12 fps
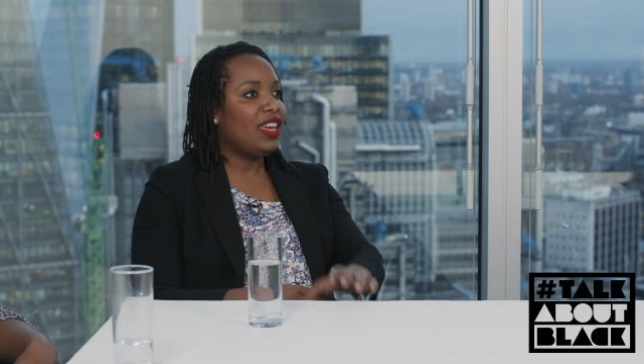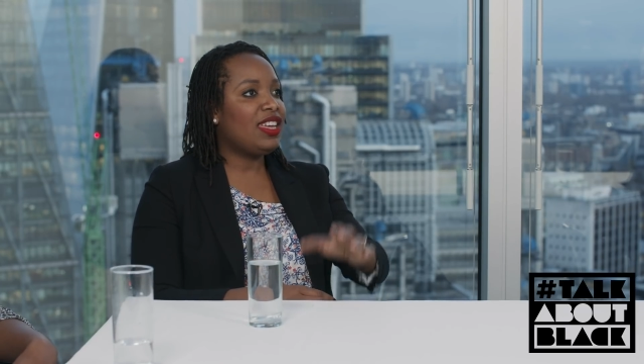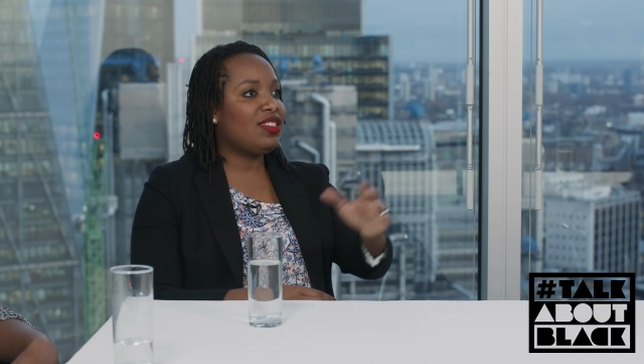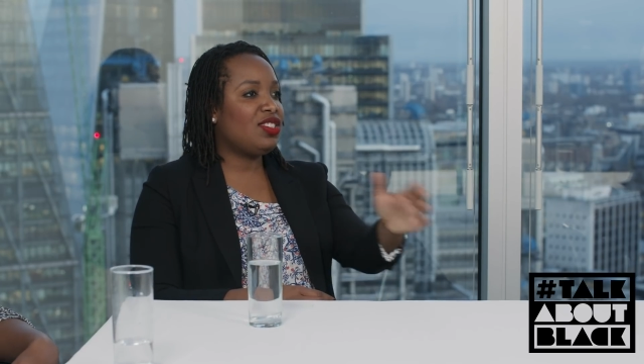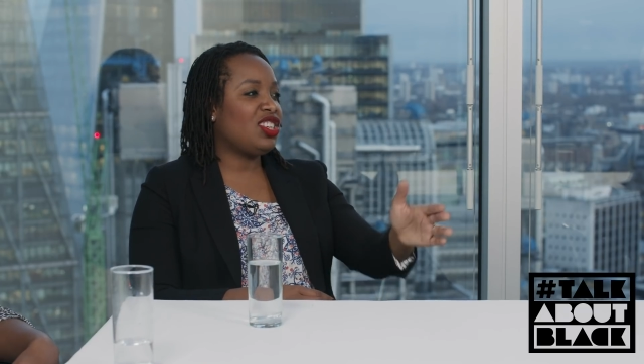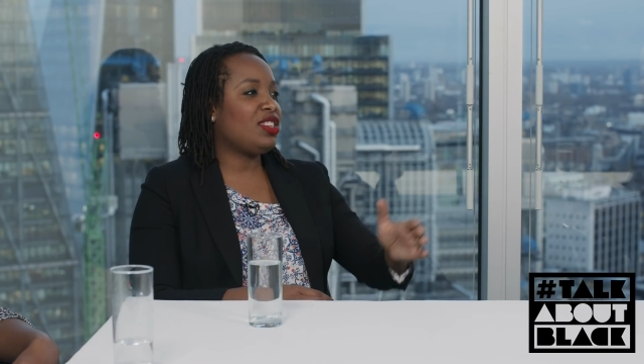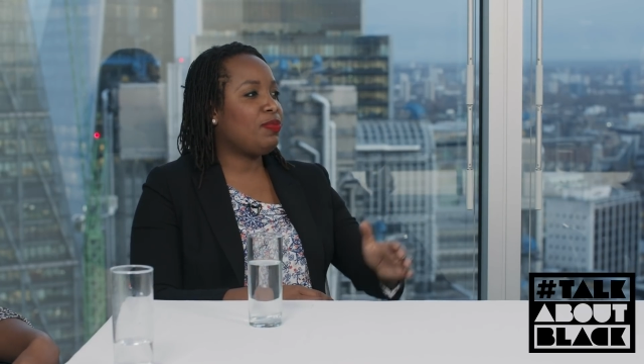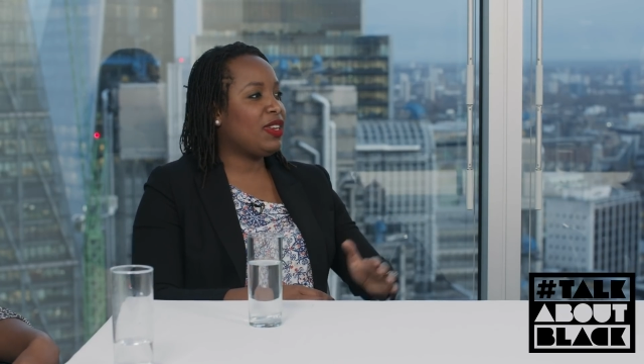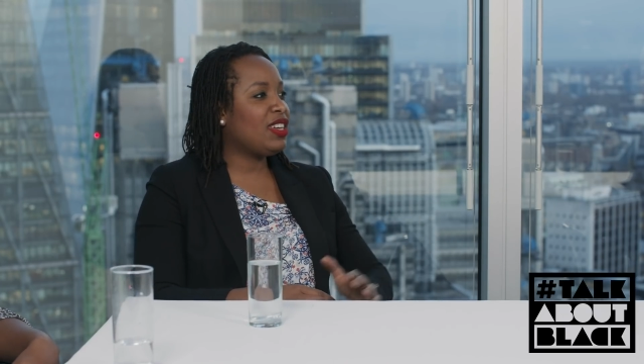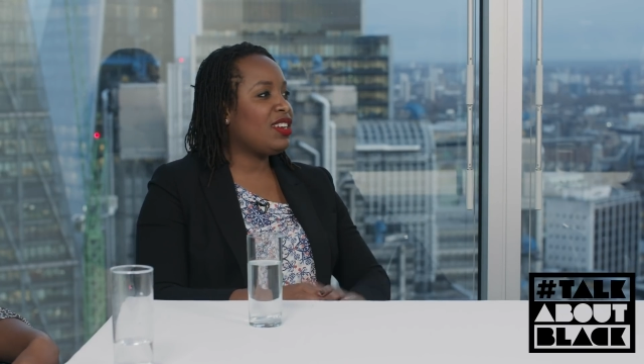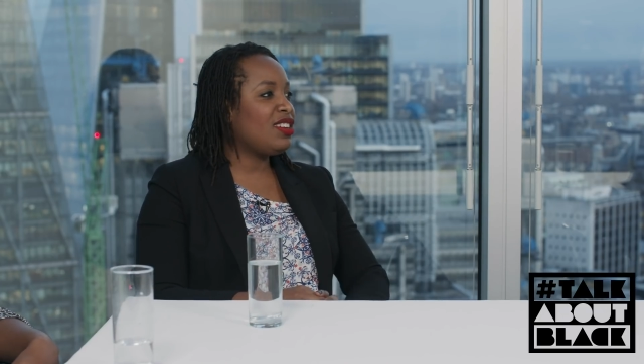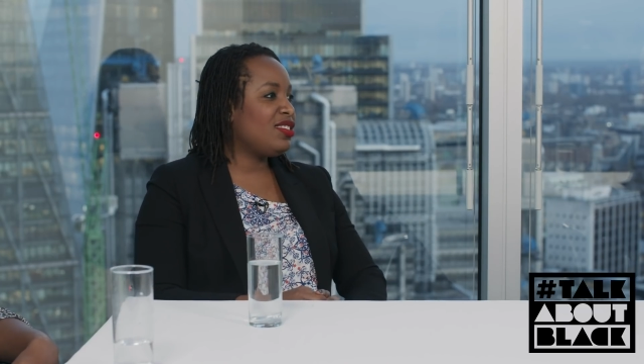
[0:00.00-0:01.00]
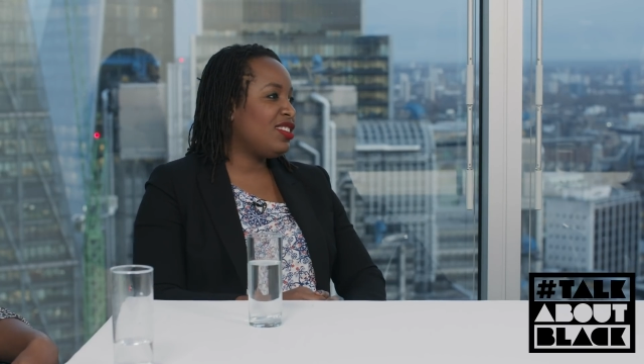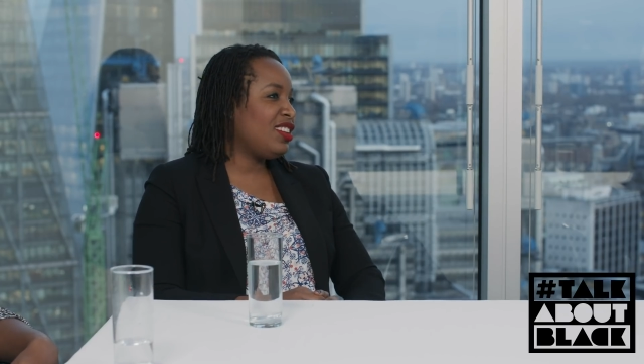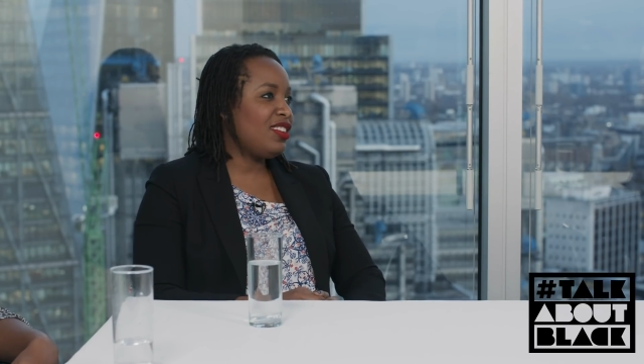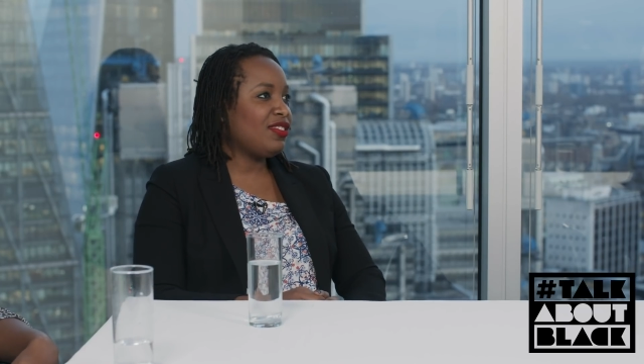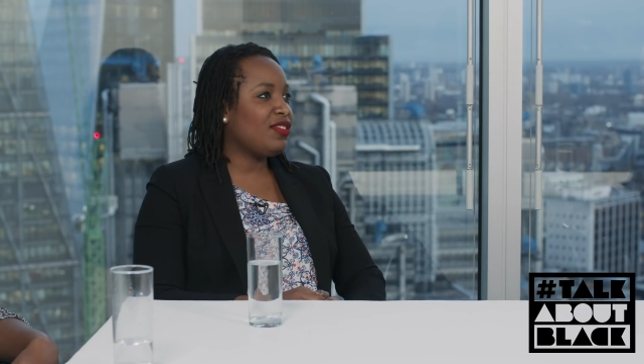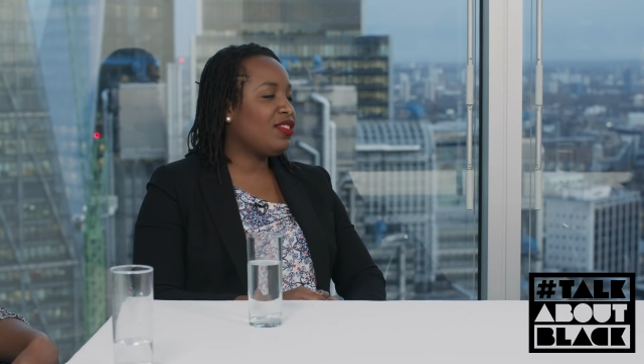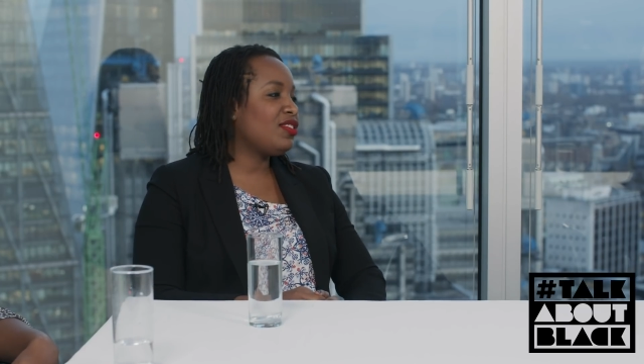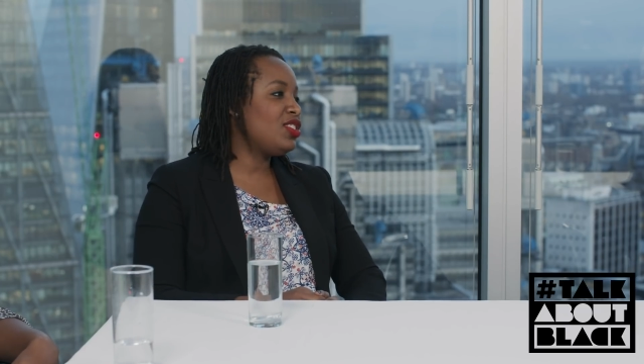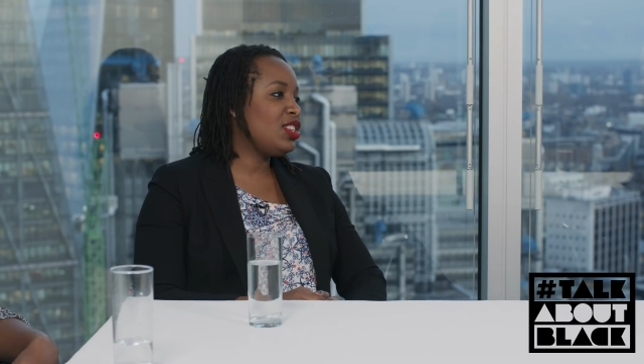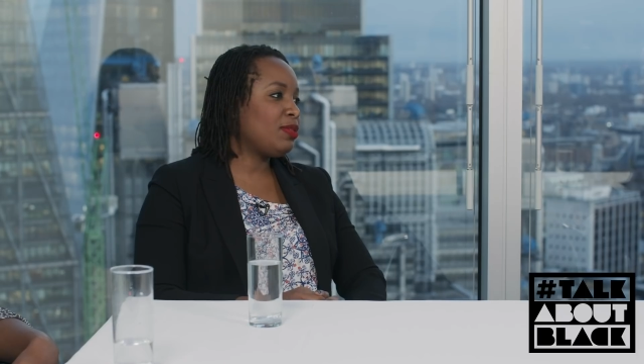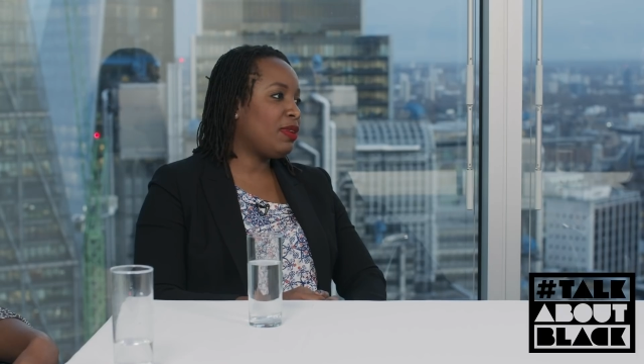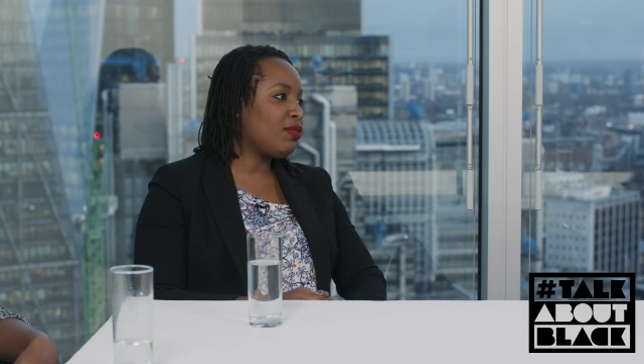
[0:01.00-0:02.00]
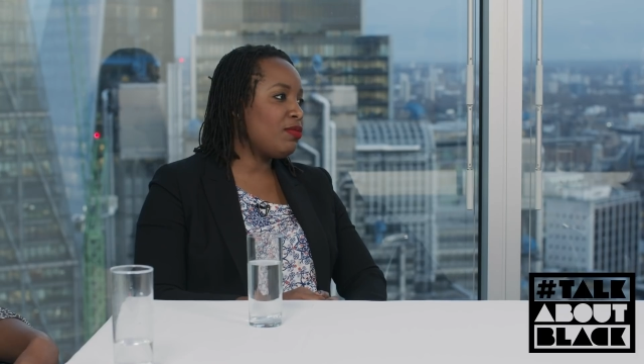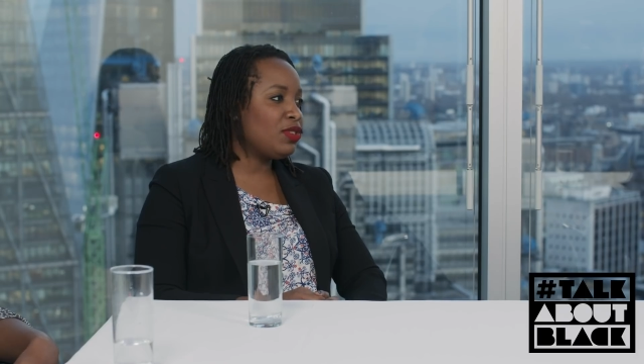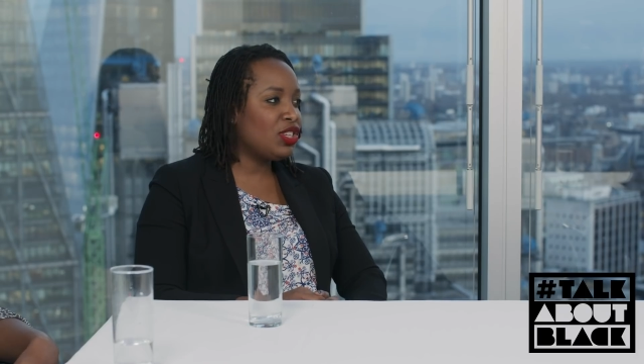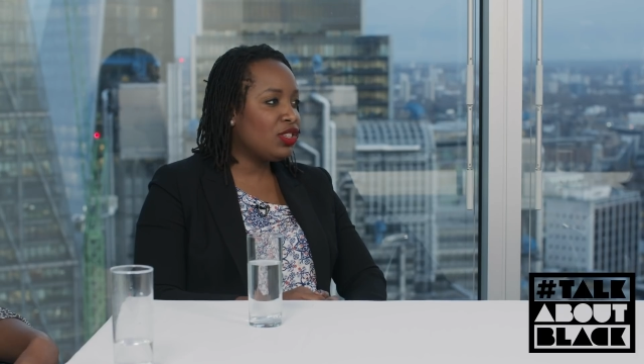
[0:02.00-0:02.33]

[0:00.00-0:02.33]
it's just because, she's a black woman,